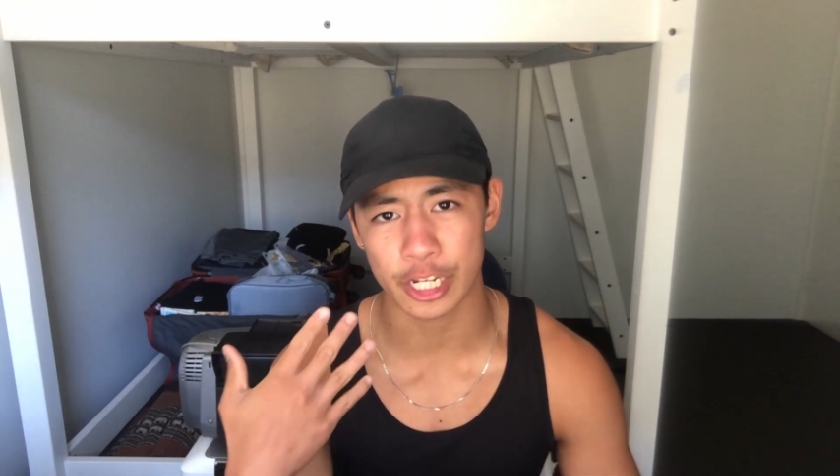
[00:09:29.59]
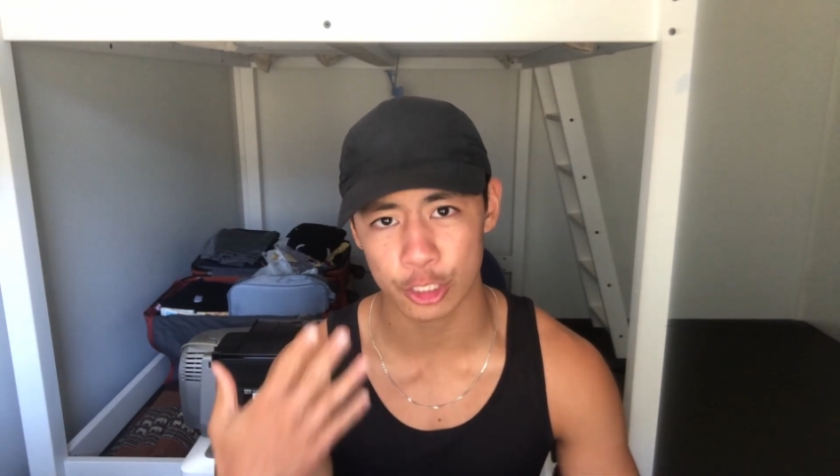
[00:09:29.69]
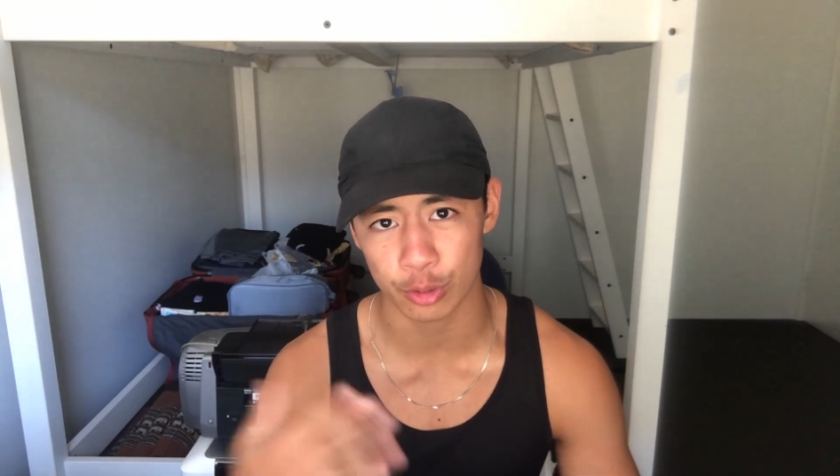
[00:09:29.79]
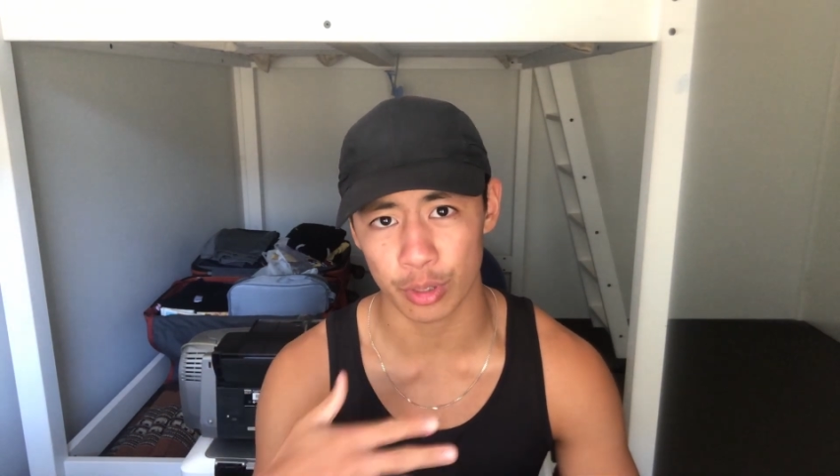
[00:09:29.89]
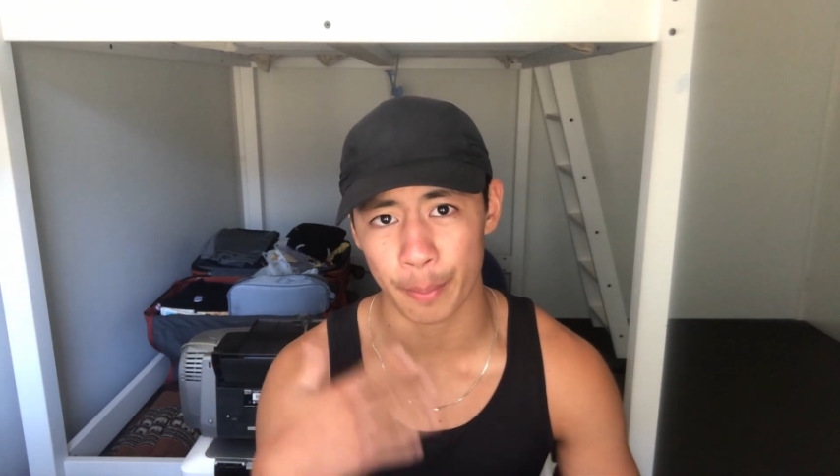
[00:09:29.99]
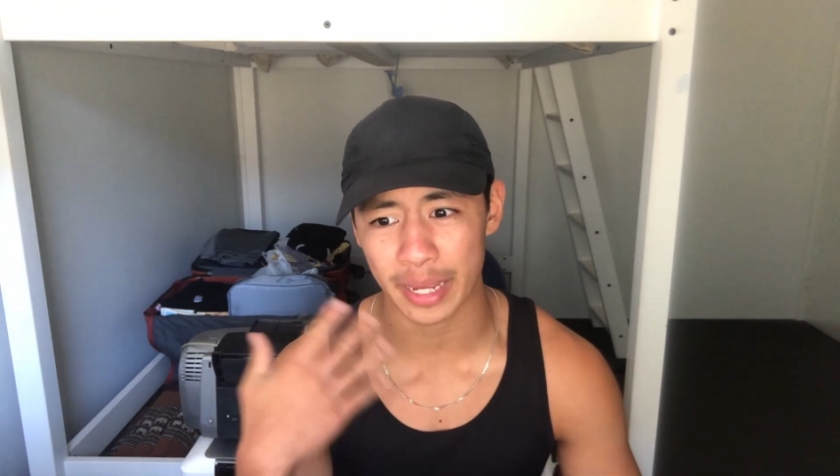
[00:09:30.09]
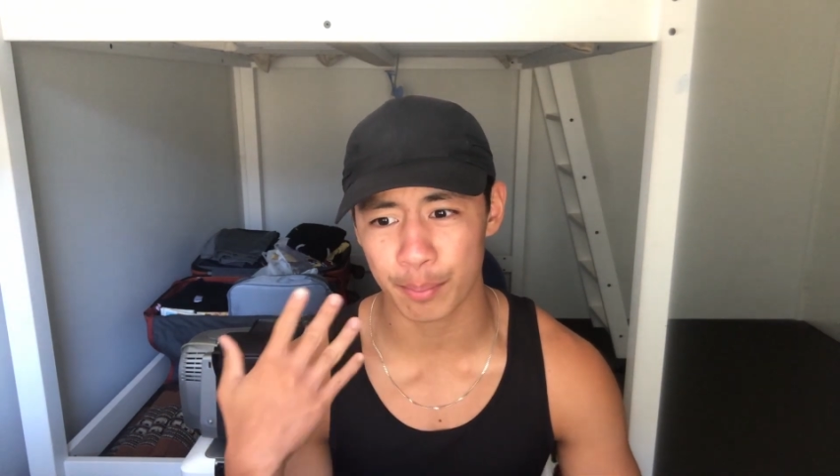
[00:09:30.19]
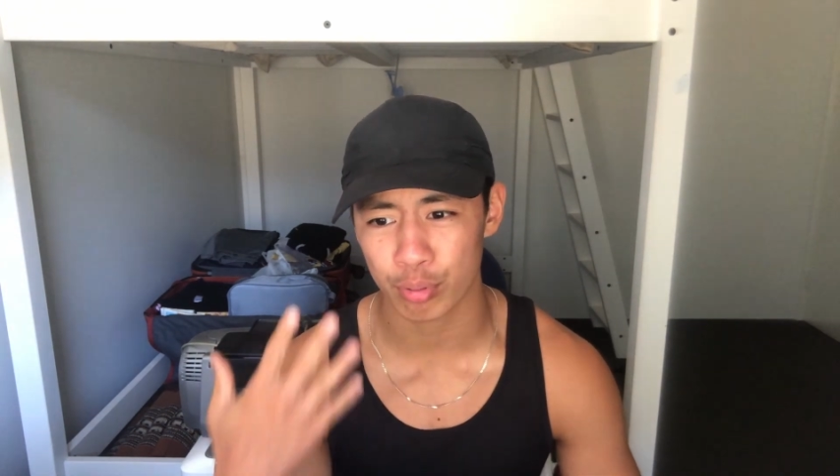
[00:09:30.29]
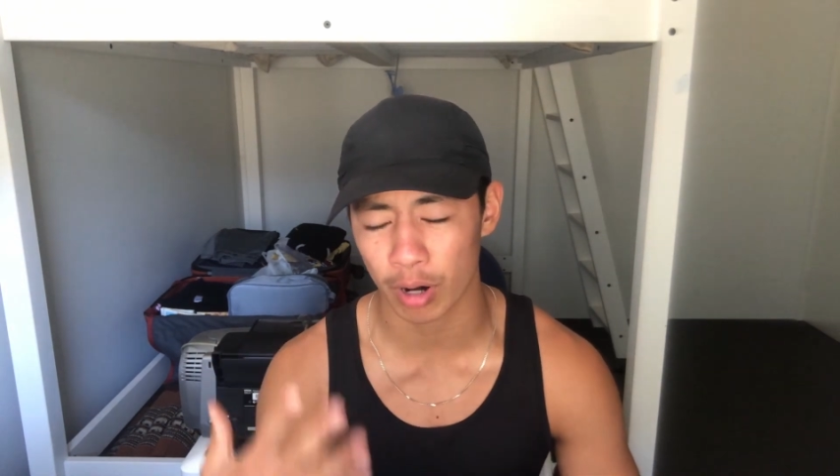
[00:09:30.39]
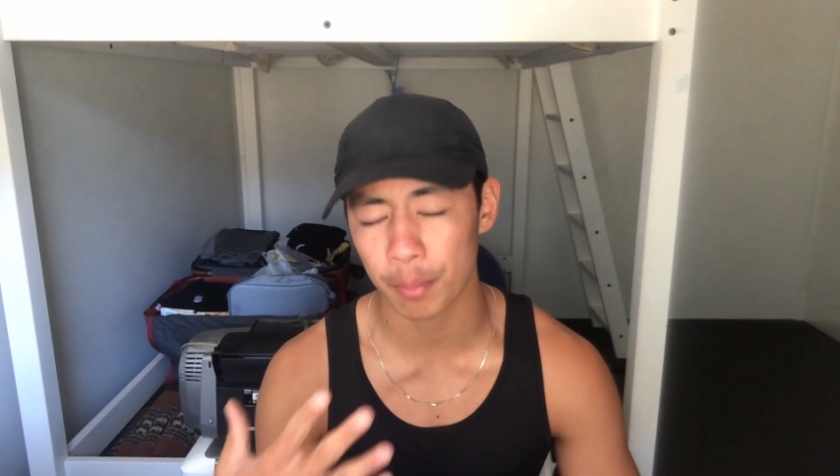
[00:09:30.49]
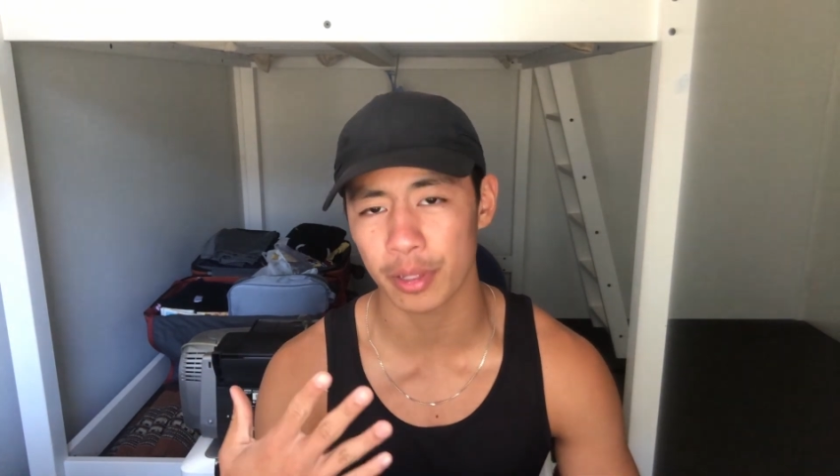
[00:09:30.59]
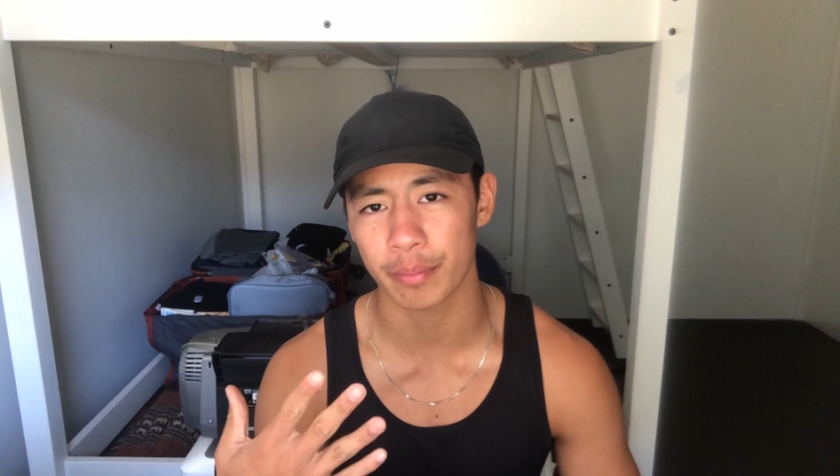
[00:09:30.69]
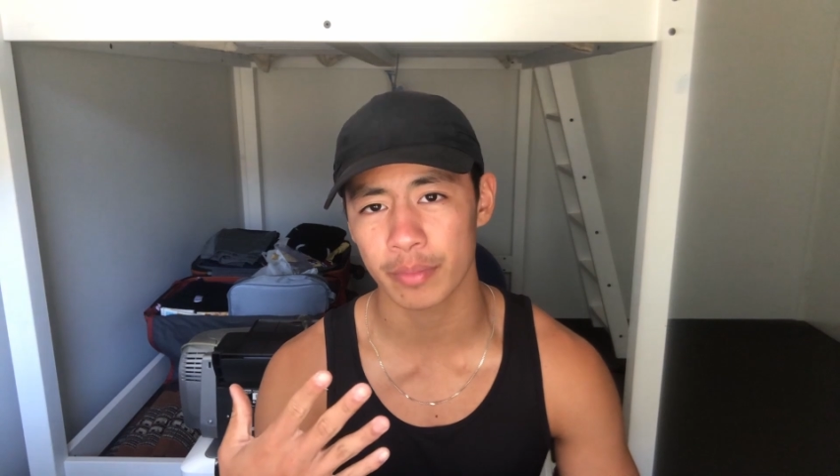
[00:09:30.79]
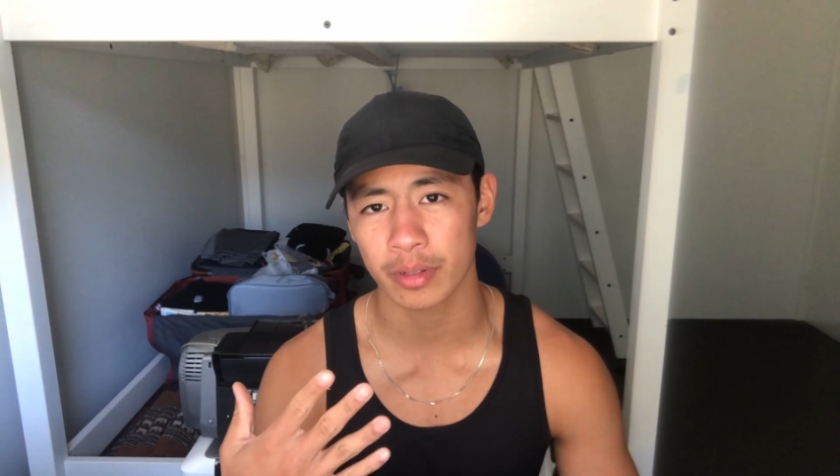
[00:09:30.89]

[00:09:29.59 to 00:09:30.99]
issue, the main problem.